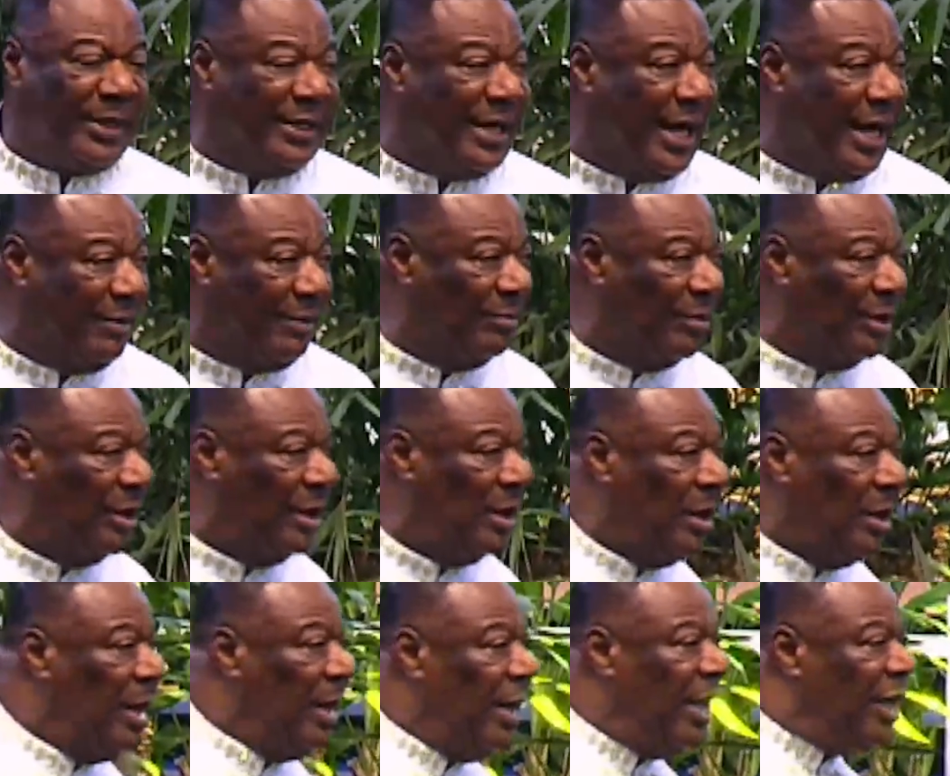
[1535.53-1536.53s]
them.
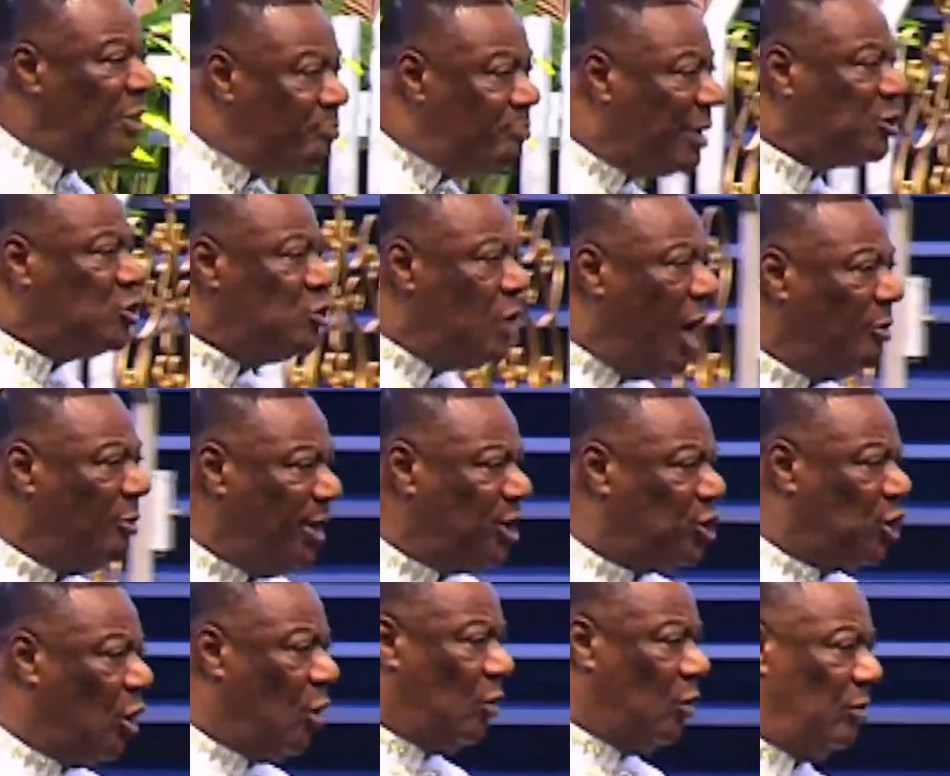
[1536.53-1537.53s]
It must not be
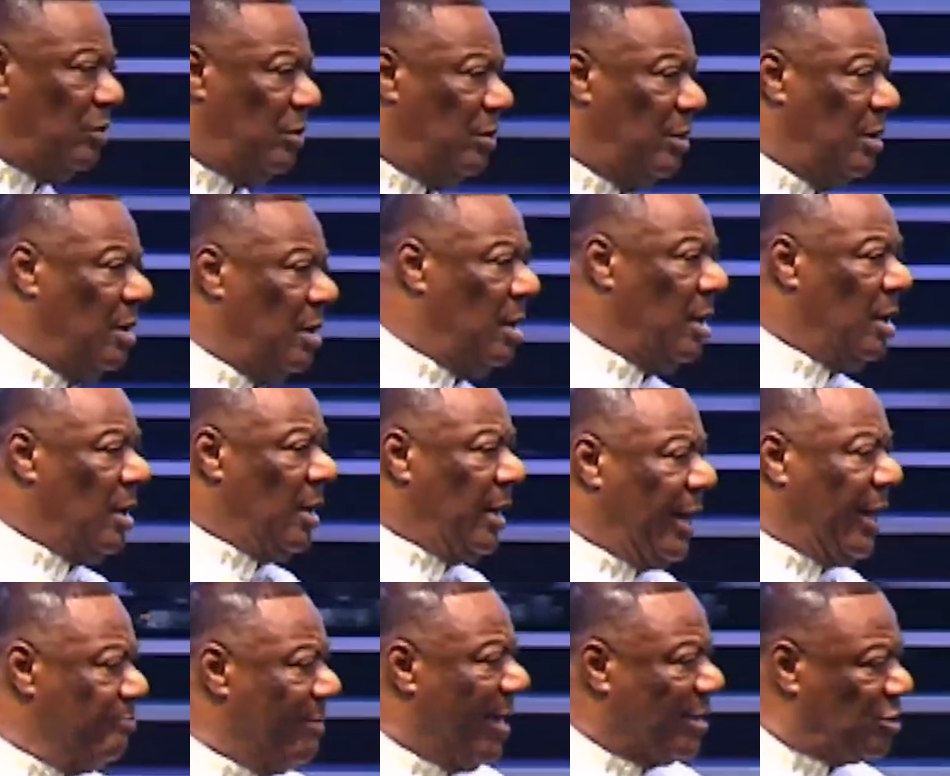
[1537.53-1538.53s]
so.
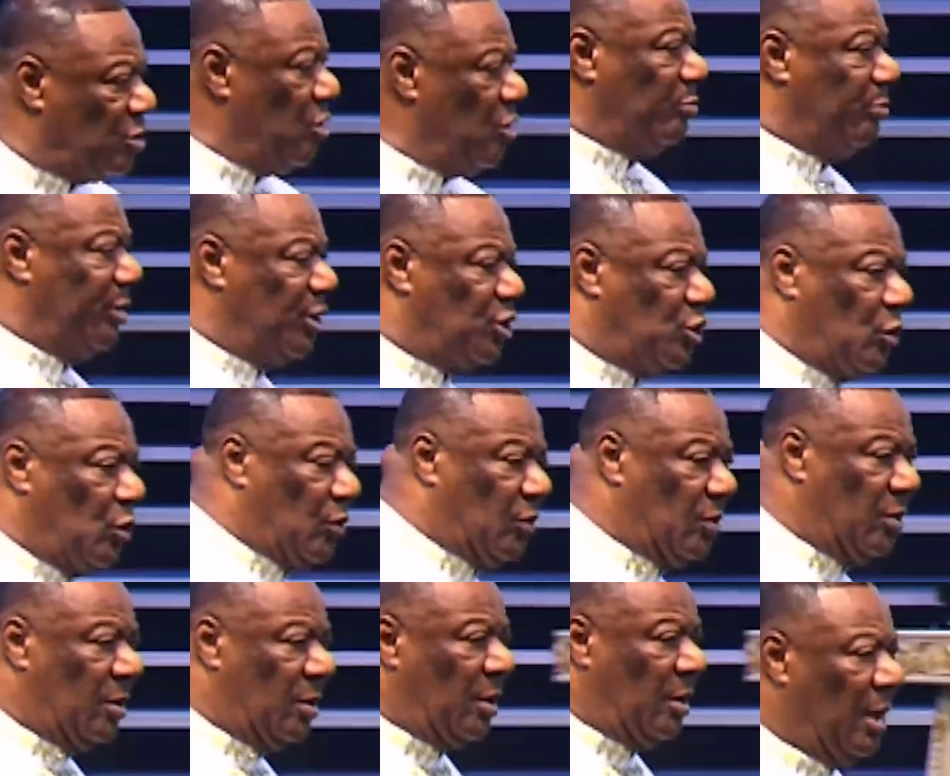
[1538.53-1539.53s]
It must not be so
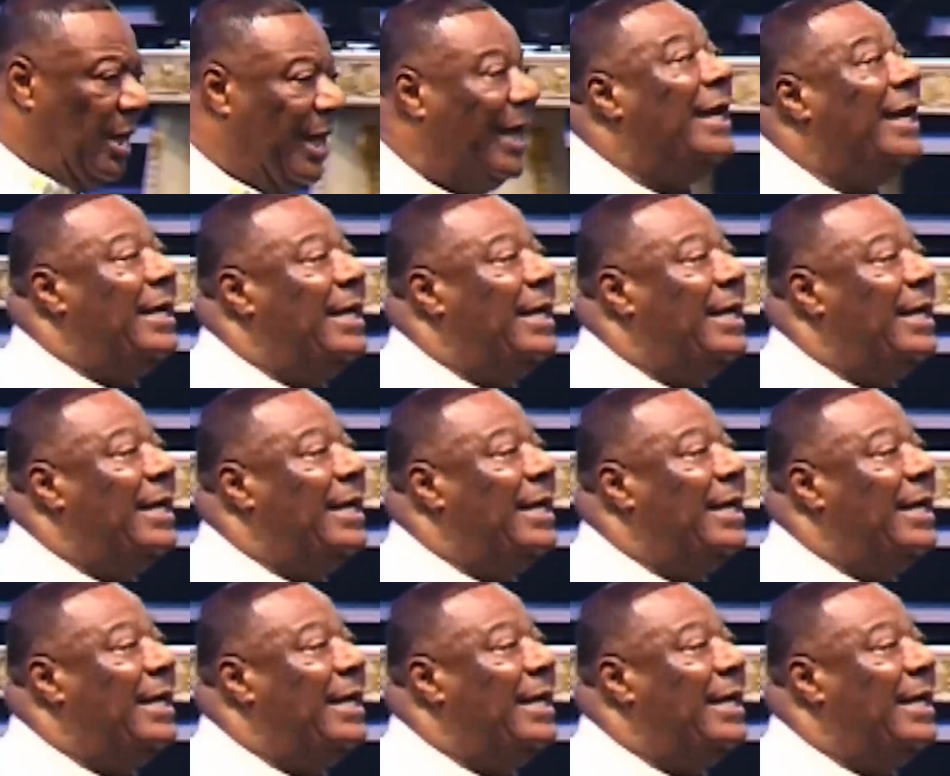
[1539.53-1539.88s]
in the